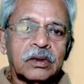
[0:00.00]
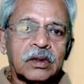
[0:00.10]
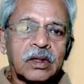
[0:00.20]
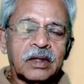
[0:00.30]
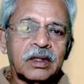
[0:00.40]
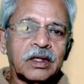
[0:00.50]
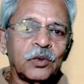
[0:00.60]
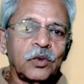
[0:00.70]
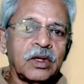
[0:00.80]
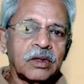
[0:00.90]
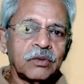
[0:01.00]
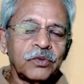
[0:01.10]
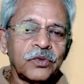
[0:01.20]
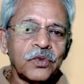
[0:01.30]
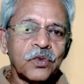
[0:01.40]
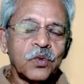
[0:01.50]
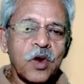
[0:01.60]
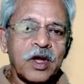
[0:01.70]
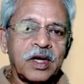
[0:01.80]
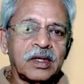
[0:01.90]
I think you will now know
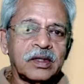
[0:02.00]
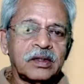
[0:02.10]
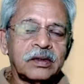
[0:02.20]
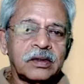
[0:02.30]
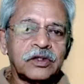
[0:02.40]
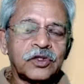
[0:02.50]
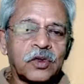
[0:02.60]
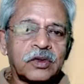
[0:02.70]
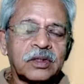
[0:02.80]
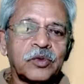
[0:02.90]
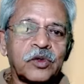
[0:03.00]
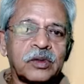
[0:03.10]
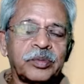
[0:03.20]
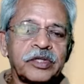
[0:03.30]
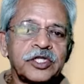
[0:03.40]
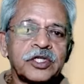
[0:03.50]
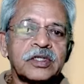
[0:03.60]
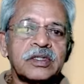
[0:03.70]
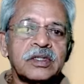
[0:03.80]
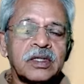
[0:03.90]
why I talked about the patient
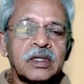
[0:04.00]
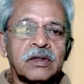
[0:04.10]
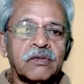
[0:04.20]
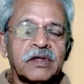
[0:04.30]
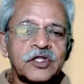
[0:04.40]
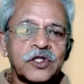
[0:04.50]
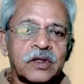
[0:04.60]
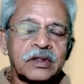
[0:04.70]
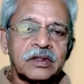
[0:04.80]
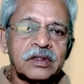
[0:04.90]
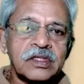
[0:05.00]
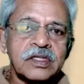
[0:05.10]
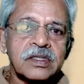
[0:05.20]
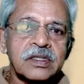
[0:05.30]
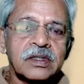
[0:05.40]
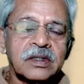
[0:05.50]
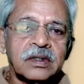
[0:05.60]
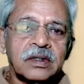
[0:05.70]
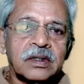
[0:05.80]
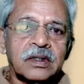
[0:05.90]
when I started this.
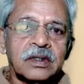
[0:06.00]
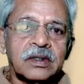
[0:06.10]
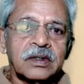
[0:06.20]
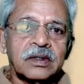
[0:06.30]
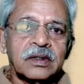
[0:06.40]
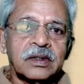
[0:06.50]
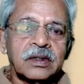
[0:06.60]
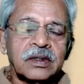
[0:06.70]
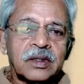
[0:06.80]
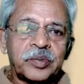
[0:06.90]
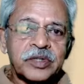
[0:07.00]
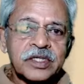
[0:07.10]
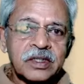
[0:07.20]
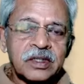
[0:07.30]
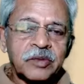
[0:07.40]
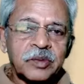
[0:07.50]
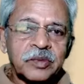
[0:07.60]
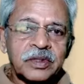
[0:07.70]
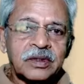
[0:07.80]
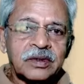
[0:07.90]
That person,
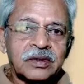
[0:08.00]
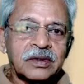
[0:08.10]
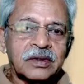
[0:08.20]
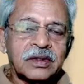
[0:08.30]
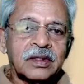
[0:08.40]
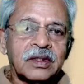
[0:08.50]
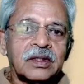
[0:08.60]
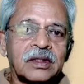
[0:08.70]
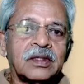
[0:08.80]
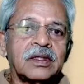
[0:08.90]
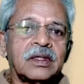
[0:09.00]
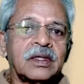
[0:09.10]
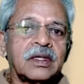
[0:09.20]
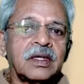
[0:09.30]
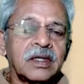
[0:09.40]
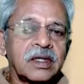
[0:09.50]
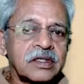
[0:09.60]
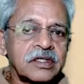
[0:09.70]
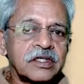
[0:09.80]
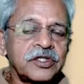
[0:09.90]
remember, he had a
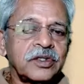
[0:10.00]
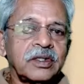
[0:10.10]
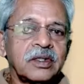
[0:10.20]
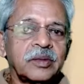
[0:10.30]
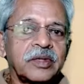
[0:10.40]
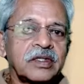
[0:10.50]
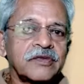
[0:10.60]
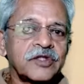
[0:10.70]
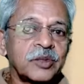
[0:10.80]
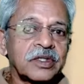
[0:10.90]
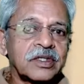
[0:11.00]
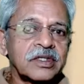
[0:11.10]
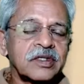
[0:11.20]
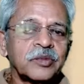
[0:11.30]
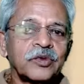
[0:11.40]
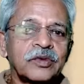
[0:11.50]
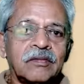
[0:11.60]
surgery, a part of stomach is removed.